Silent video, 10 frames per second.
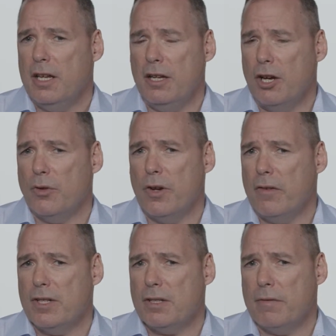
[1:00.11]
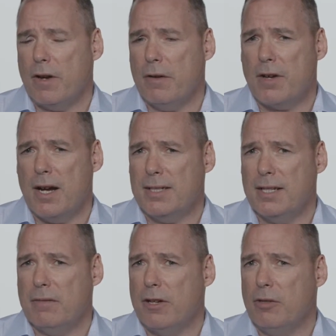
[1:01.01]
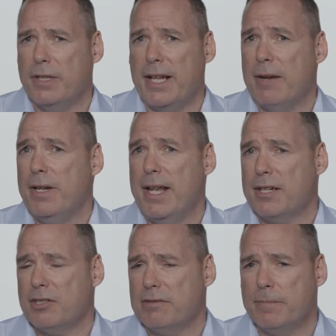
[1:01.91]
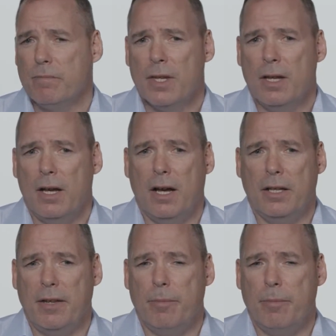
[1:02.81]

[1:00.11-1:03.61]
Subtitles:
and other areas of content development that have been excellent. They've